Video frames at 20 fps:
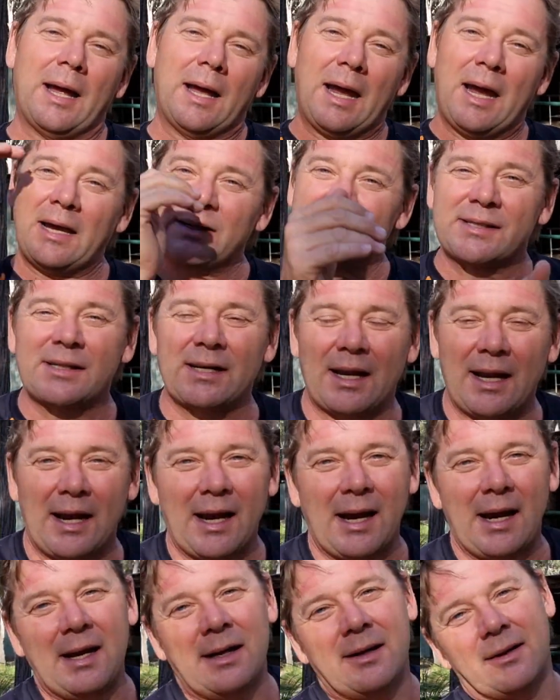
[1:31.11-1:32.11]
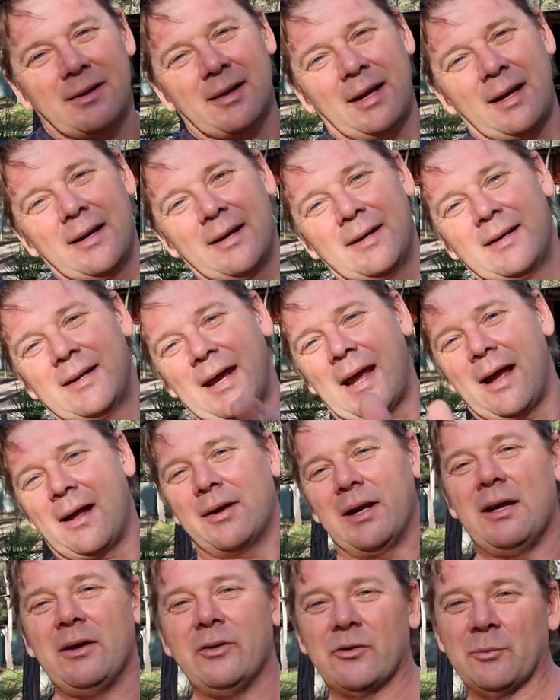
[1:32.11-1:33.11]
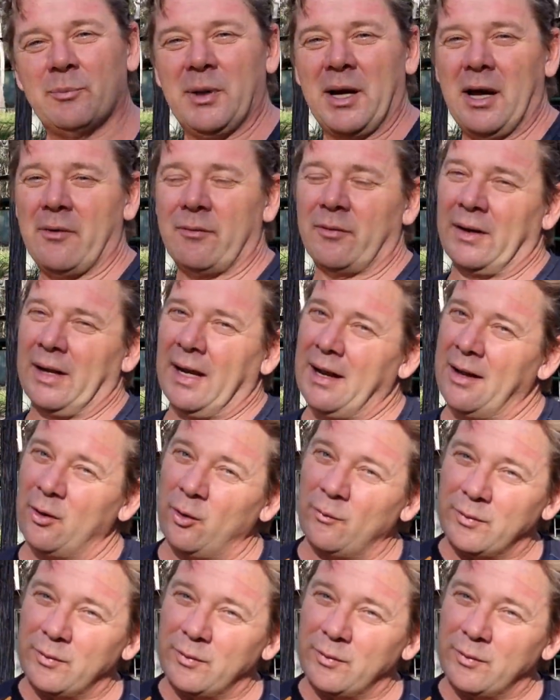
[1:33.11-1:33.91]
Escalade, then down into Powerful Howl.